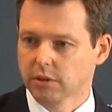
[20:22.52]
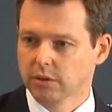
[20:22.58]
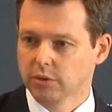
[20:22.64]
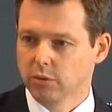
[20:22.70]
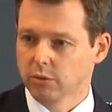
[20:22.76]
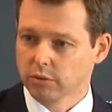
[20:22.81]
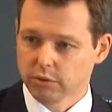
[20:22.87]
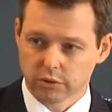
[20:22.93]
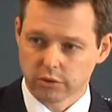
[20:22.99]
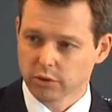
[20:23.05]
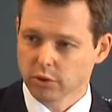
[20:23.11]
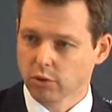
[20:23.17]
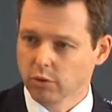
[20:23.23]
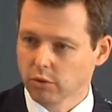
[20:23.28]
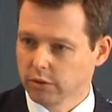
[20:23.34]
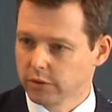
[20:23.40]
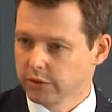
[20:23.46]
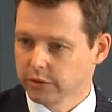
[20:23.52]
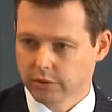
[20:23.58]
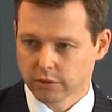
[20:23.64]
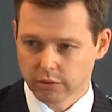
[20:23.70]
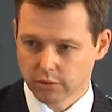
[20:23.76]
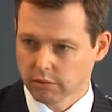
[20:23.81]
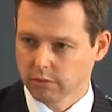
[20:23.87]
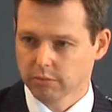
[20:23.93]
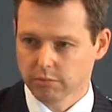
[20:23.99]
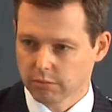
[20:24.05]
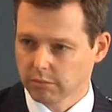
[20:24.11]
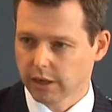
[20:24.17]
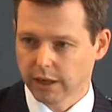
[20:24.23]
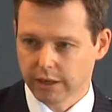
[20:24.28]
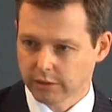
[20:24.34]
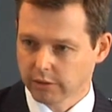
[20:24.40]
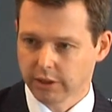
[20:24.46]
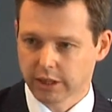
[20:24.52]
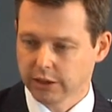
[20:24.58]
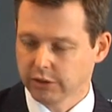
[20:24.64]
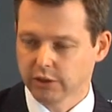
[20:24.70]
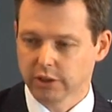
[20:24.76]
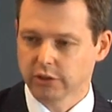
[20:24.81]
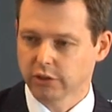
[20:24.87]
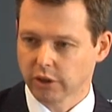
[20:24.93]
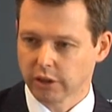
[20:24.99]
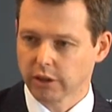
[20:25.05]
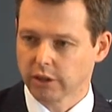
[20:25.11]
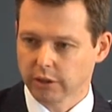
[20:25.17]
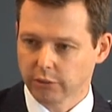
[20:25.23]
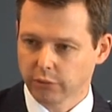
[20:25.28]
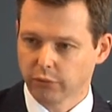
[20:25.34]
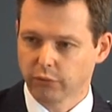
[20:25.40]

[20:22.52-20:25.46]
to schools, to education in general